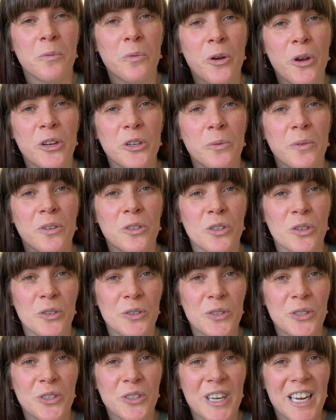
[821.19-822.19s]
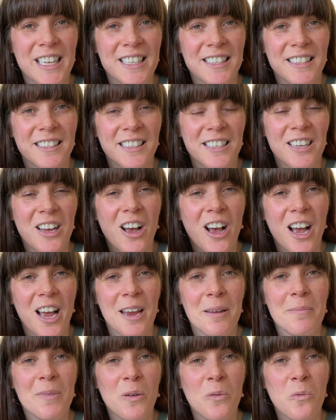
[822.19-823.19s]
worked with 2 strands at a
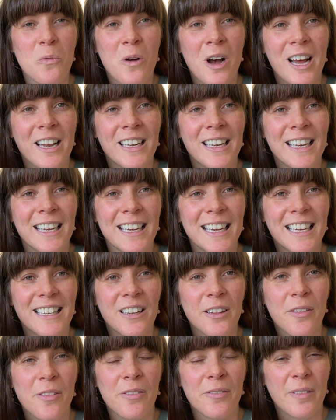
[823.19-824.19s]
time, one in